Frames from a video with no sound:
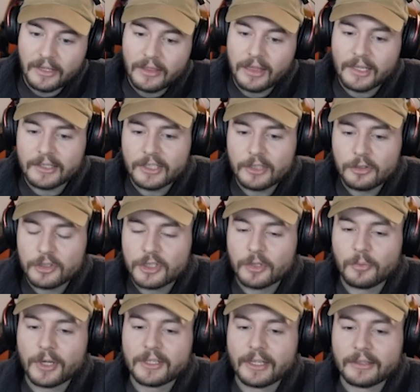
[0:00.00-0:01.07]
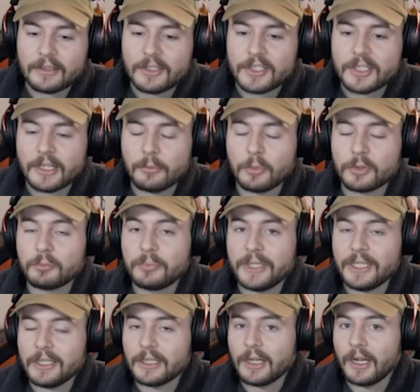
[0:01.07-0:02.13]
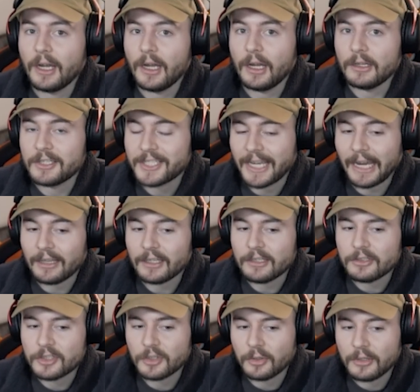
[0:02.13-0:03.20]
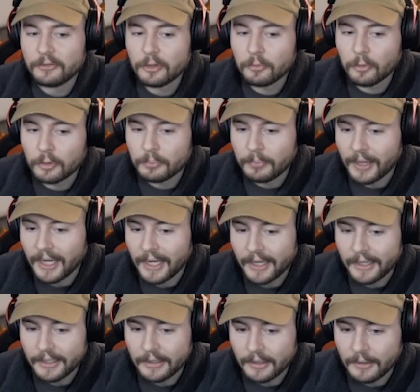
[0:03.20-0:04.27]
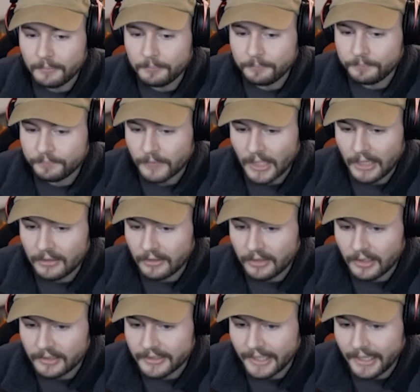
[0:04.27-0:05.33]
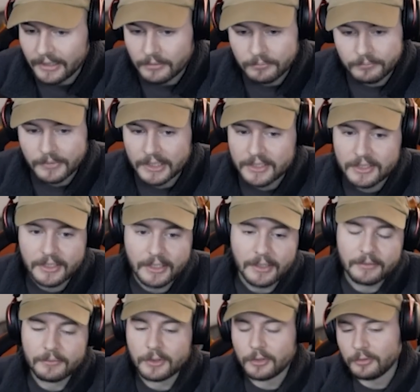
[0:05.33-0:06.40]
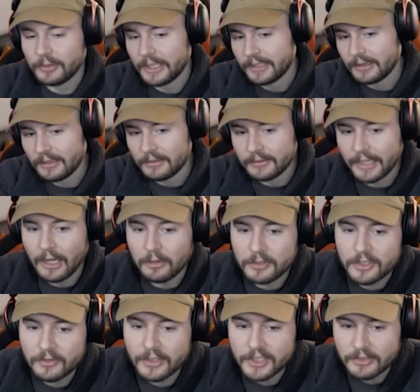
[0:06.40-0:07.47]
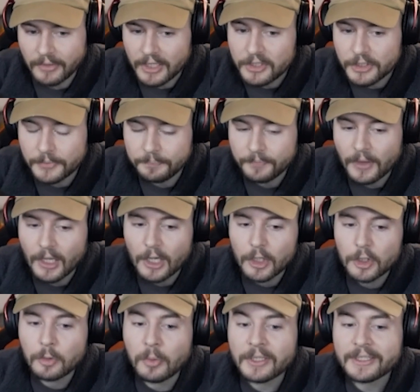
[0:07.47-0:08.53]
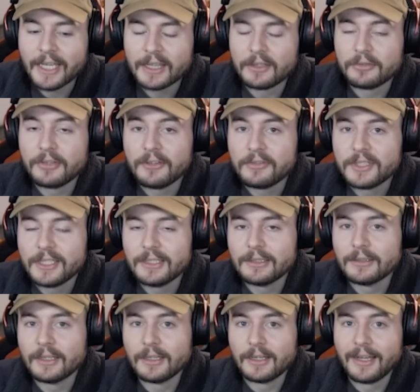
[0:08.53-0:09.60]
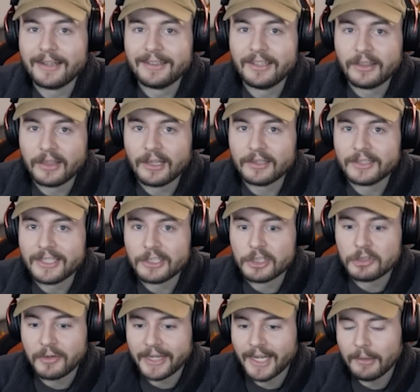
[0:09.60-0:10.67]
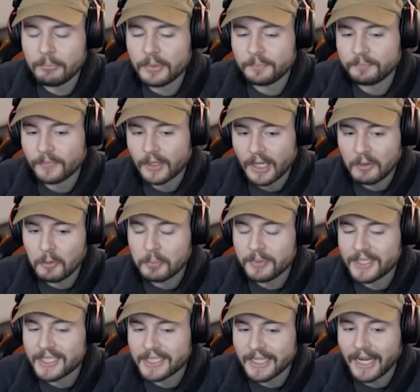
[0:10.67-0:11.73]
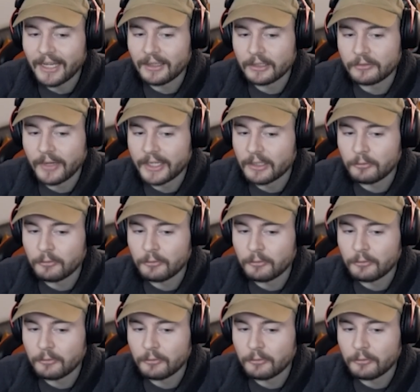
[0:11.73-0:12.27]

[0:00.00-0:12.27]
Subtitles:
Lethality used to work like this. It would be scaling. So if you would buy a lethality item, let's say, like now Sarita's Grudge, you wouldn't get the 15 lethality straight up. It would be scaling, right?